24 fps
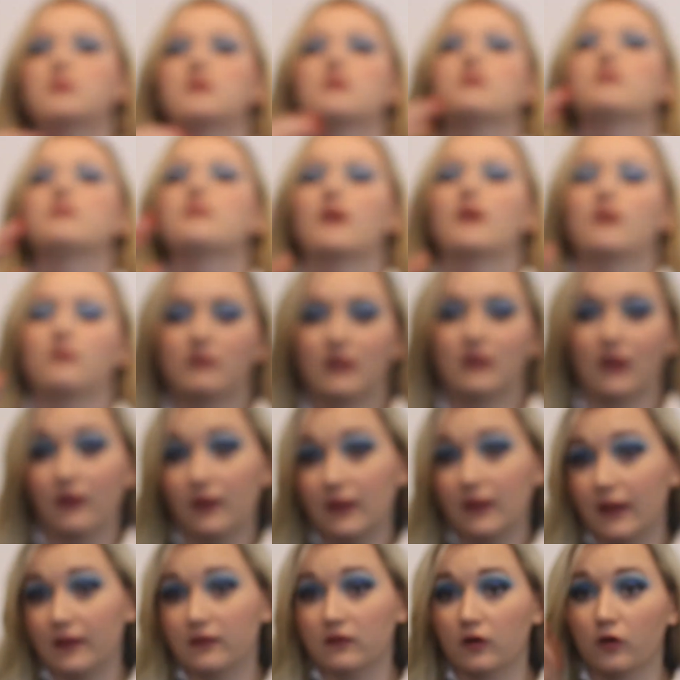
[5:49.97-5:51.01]
because I was
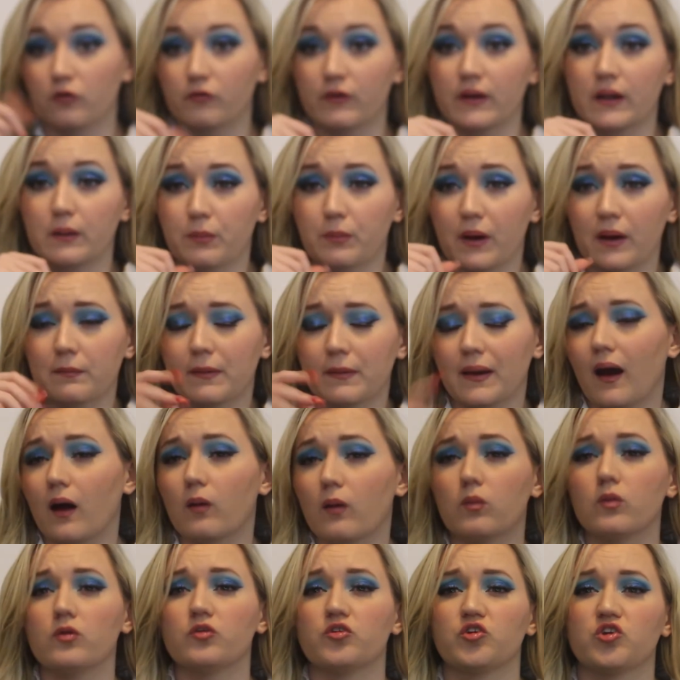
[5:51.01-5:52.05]
like, let's go really preppy.
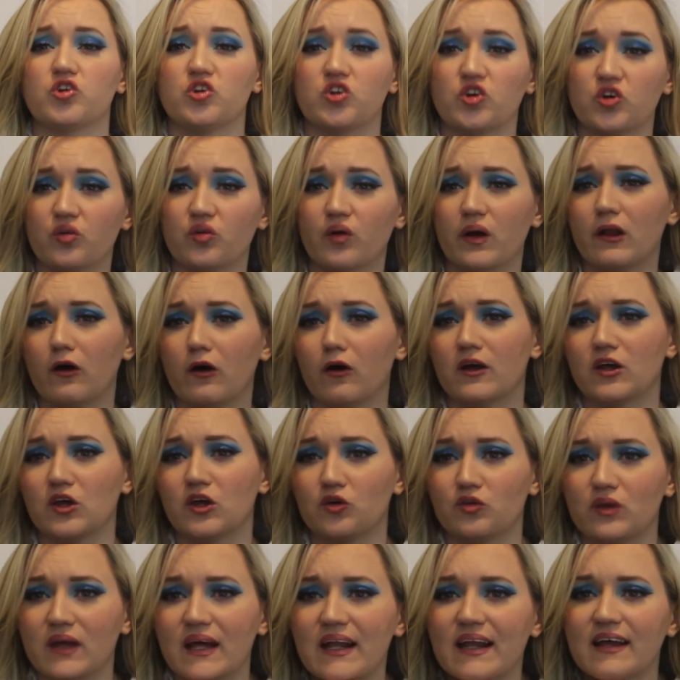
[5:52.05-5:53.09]
I want to do a lot of
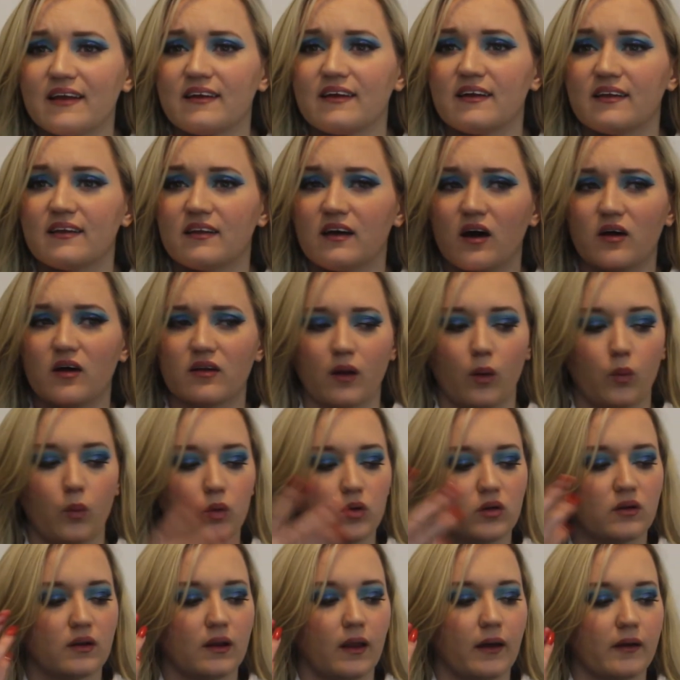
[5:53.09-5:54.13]
utility styles. I
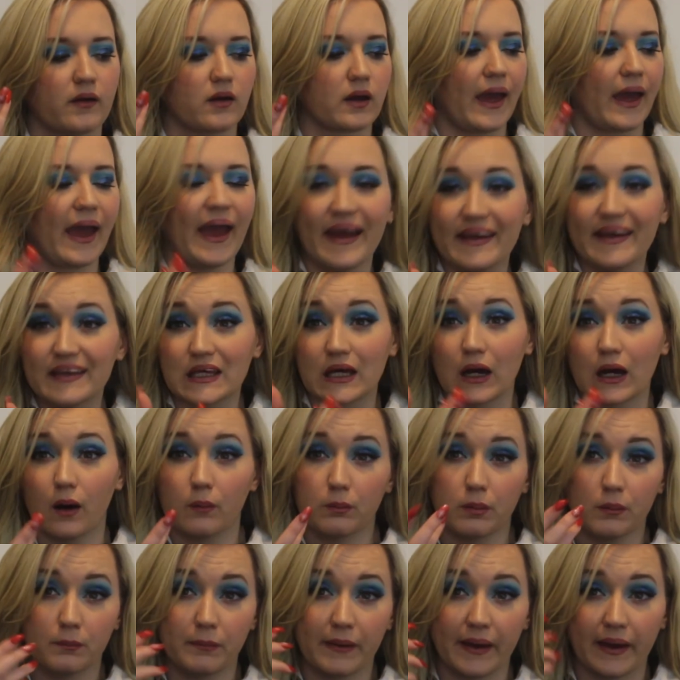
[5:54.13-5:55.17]
want to like edge it
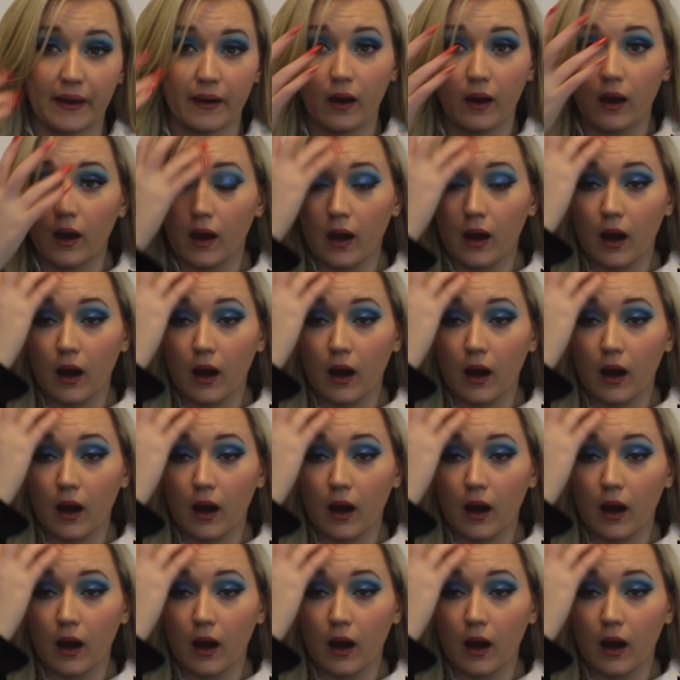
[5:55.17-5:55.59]
up a bit.